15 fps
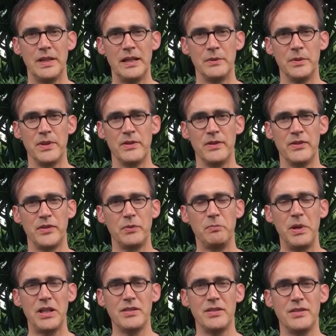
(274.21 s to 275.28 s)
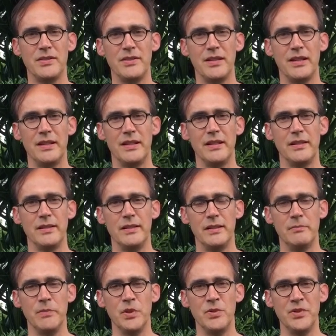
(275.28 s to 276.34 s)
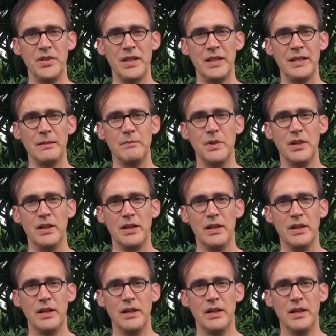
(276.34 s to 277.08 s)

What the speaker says: whether it's pictures in a museum